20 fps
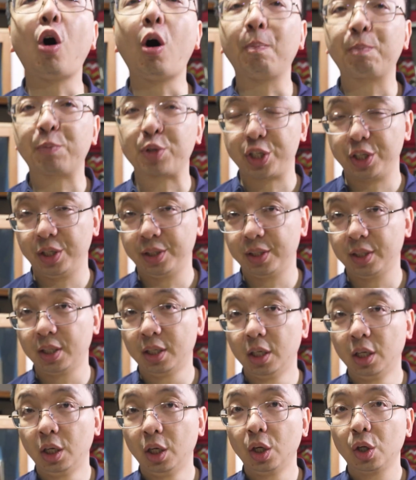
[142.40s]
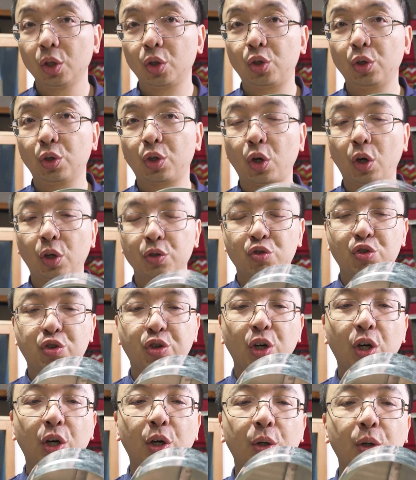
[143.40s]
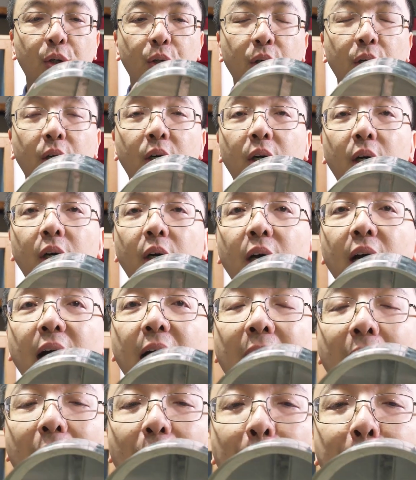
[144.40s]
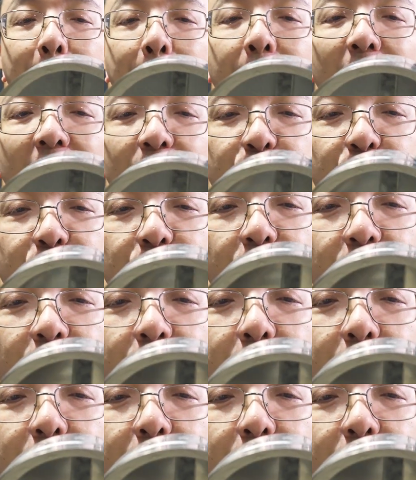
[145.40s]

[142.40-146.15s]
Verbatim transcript: option to control how much